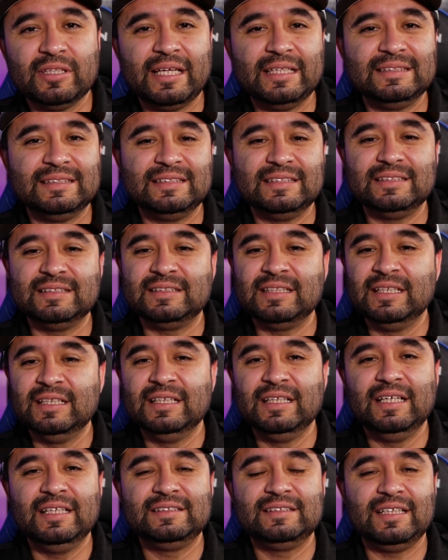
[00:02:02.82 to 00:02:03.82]
lenses.
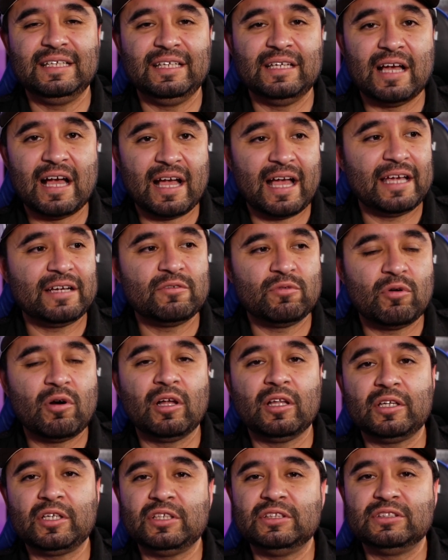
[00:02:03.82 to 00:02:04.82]
It's a high
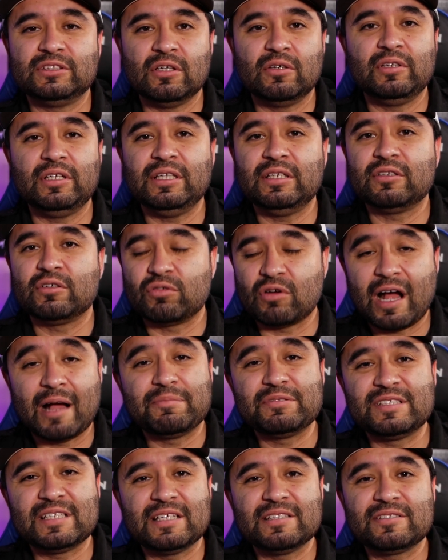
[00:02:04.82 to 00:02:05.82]
quality Sony crop
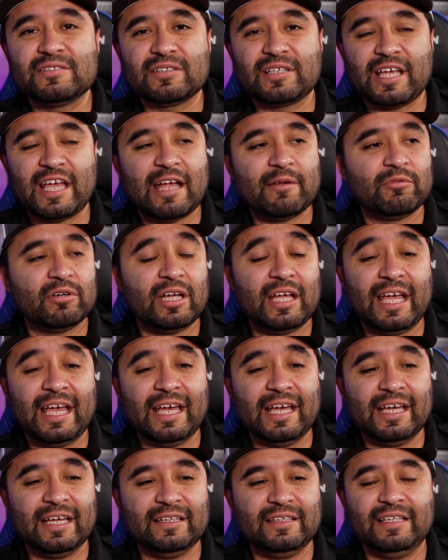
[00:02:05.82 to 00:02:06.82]
sensor camera
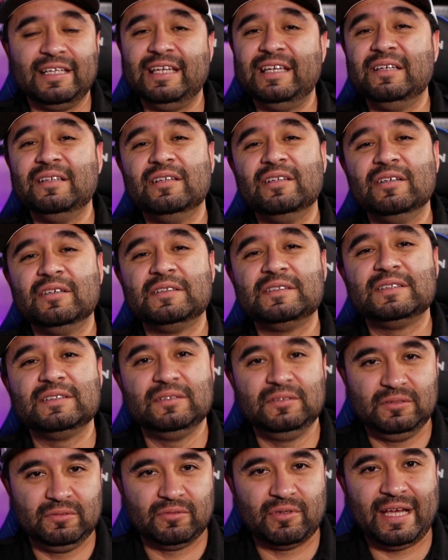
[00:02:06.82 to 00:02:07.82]
and it looks
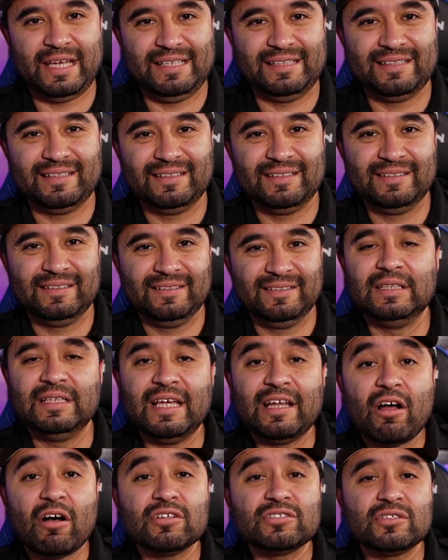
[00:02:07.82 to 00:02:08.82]
great.
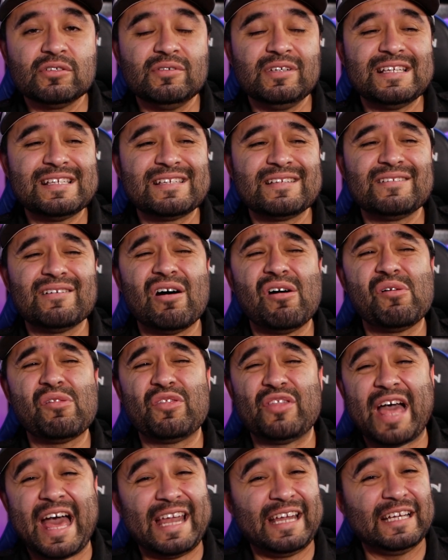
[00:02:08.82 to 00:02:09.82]
It also isn't all
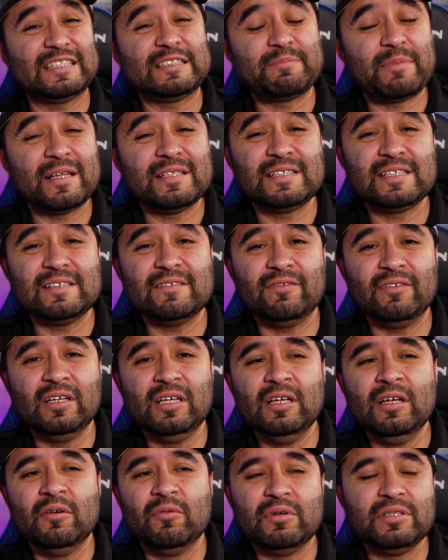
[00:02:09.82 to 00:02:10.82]
that expensive.
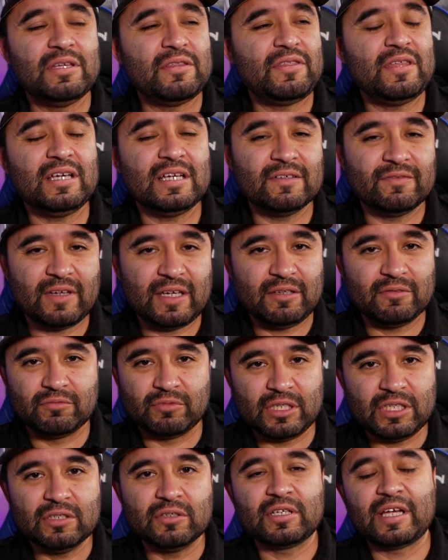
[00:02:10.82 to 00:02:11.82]
When you think of a
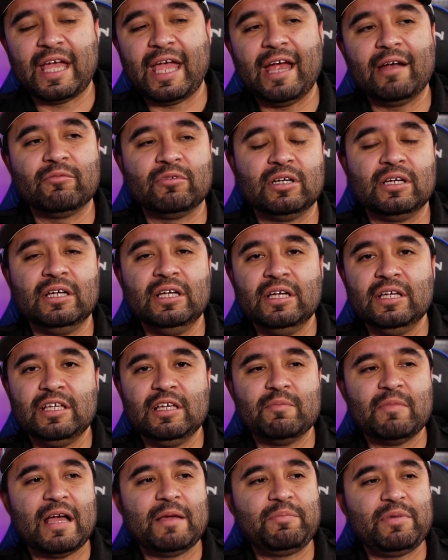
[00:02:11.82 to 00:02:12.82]
real camera,
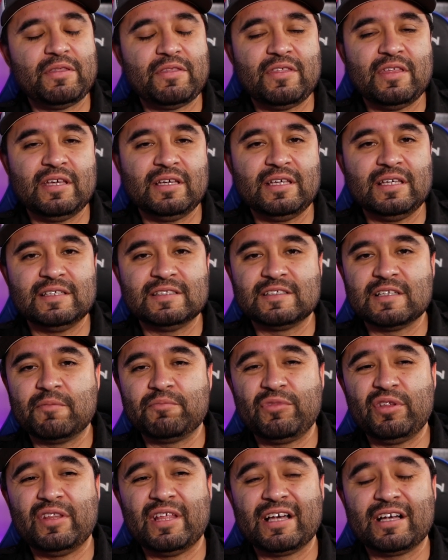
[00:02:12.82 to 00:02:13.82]
you might be thinking
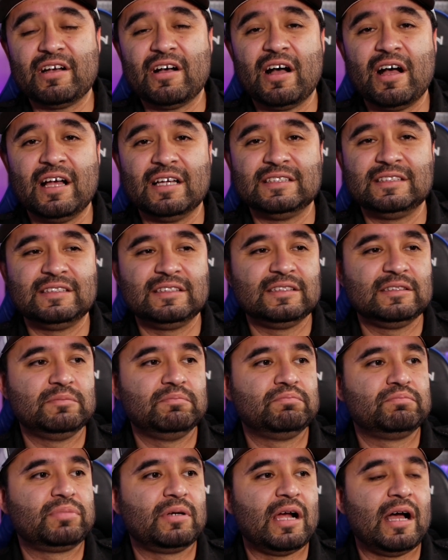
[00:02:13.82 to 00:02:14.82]
something that costs
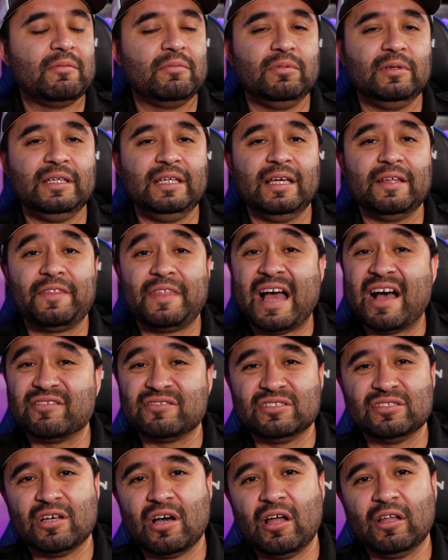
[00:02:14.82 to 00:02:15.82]
probably a
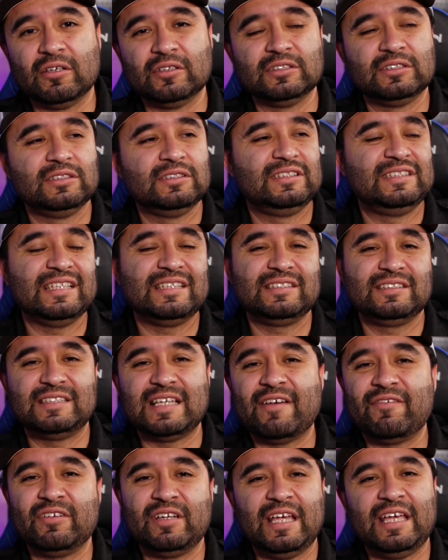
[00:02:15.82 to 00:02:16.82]
thousand dollars, six,
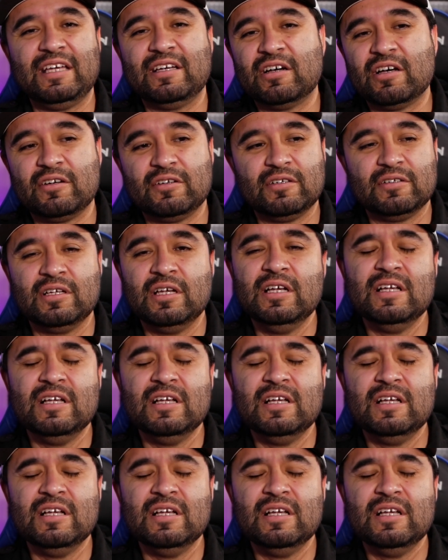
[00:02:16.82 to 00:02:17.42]
seven, eight hundred,